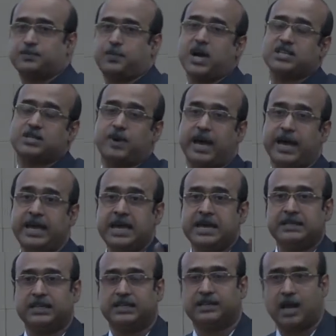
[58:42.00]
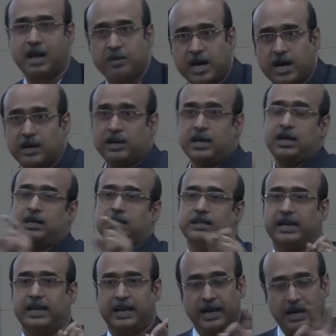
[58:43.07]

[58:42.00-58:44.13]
has passed by, the grammar, the